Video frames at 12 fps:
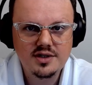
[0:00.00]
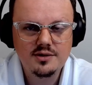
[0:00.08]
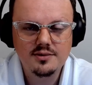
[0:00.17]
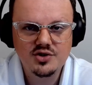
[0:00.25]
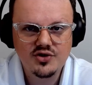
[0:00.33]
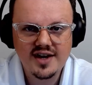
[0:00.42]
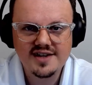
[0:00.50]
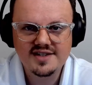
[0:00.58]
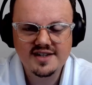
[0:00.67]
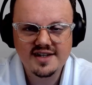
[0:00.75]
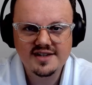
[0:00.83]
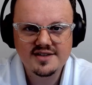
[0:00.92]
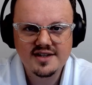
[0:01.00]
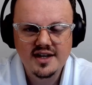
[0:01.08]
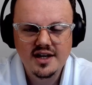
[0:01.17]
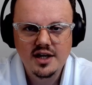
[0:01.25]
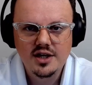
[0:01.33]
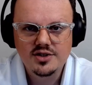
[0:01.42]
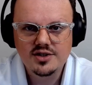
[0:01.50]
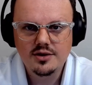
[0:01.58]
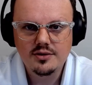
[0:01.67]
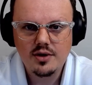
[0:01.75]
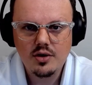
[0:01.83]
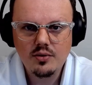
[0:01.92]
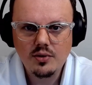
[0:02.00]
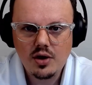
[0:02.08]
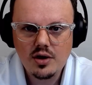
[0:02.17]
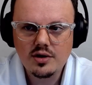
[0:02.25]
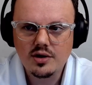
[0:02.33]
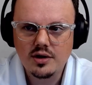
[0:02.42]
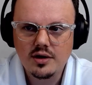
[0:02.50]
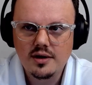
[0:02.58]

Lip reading: to address this? So no longer